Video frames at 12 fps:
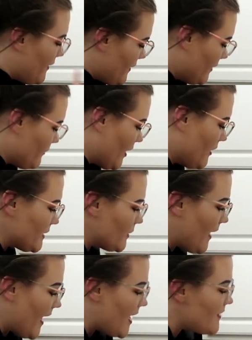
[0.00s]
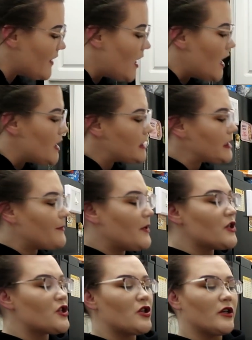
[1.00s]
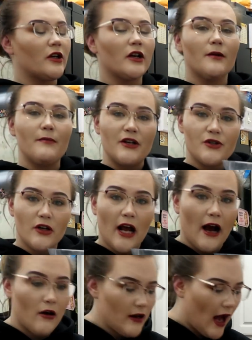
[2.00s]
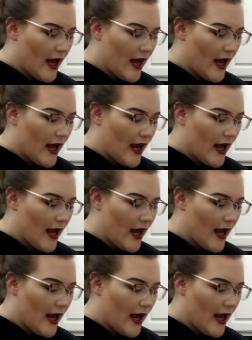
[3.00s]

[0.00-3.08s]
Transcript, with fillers: Then we also have some sugar measured out.